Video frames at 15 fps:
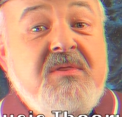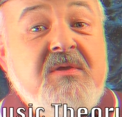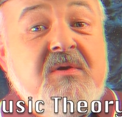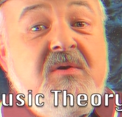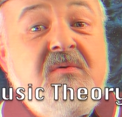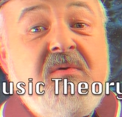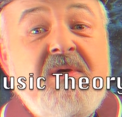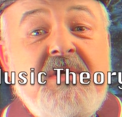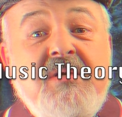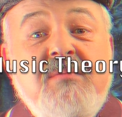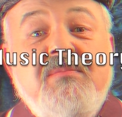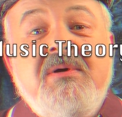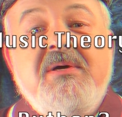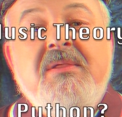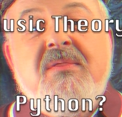theory,
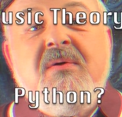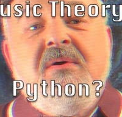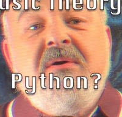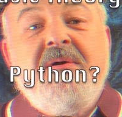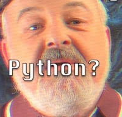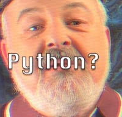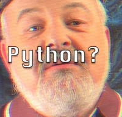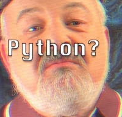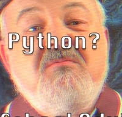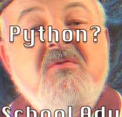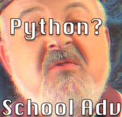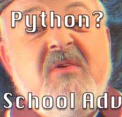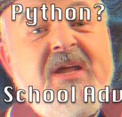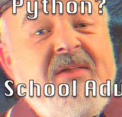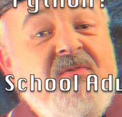Python,
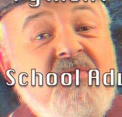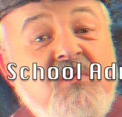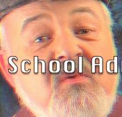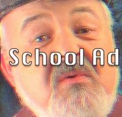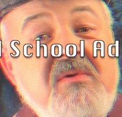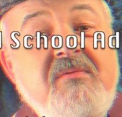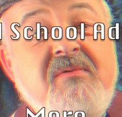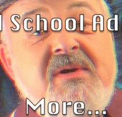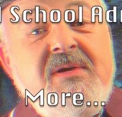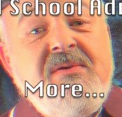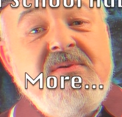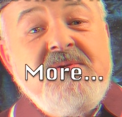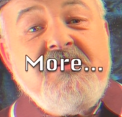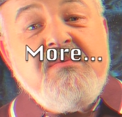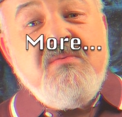grad school
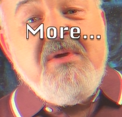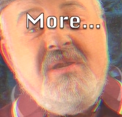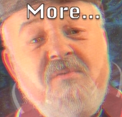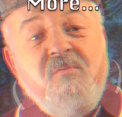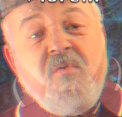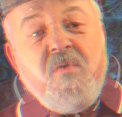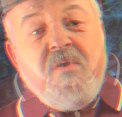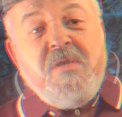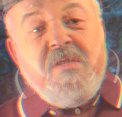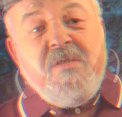advice, whatever it